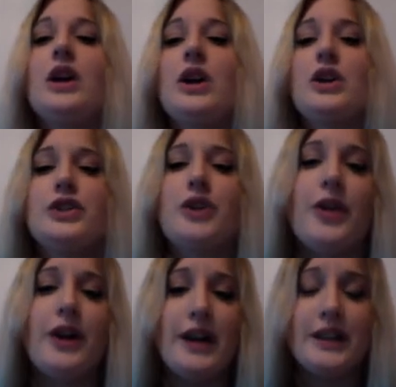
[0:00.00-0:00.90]
So
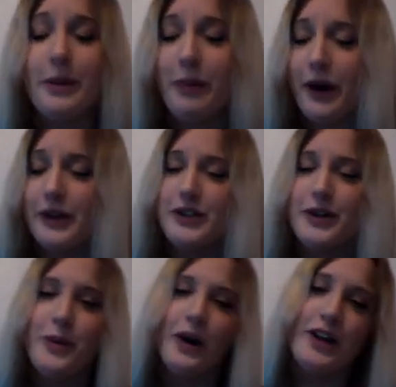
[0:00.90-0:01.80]
there is a part 2
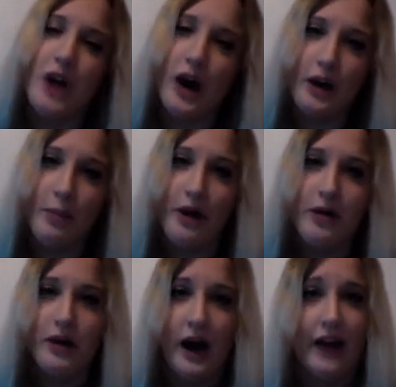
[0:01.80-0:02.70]
where I talk about
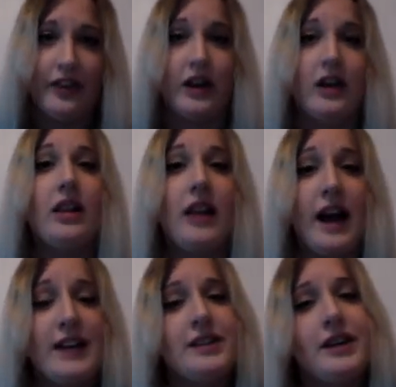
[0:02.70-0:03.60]
the
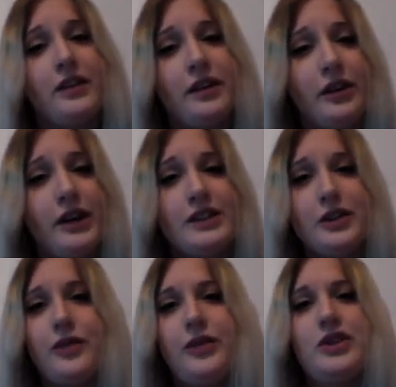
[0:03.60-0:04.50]
classic theories. So
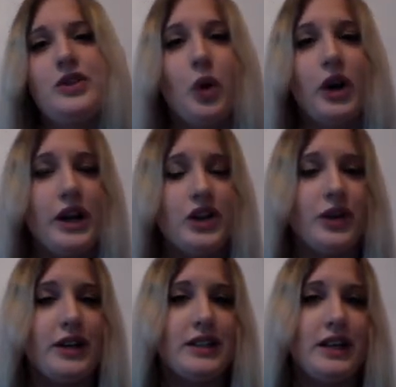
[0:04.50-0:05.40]
if you were
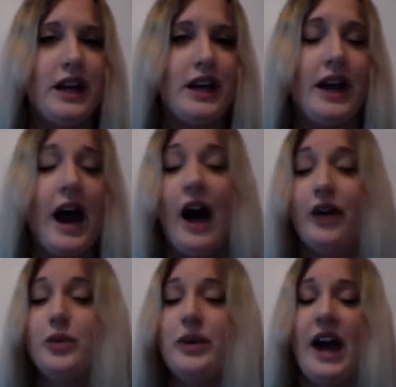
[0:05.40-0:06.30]
interested in how do
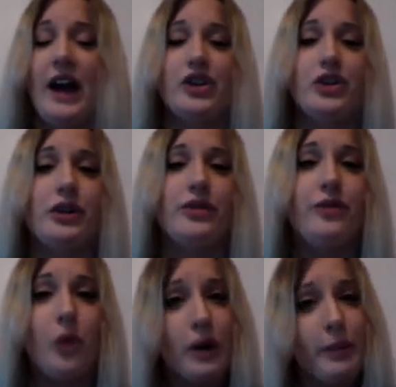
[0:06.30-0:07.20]
we actually
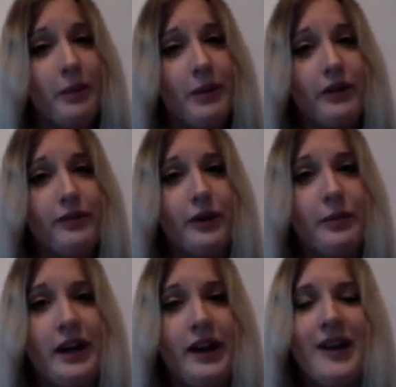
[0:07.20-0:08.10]
form a metaphor
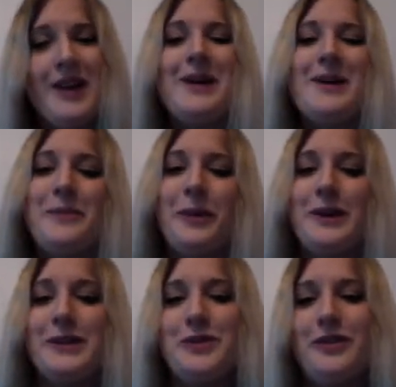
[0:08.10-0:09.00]
meaning, please
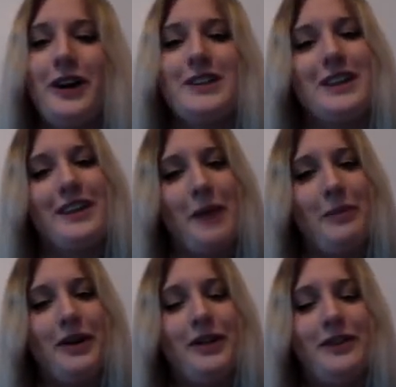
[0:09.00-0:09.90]
move on to that
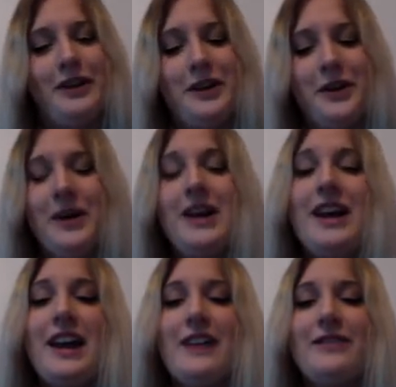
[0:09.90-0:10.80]
part of the video.
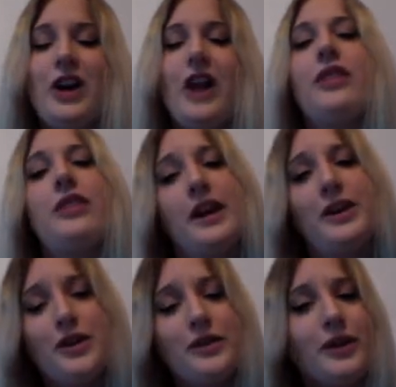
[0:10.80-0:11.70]
If not, thank
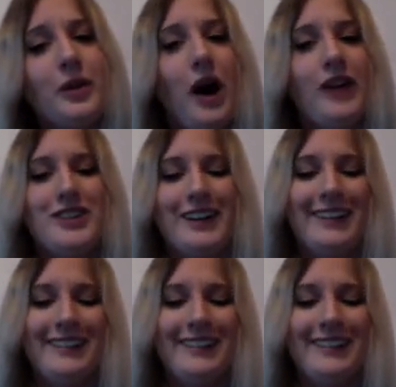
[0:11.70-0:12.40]
you for watching.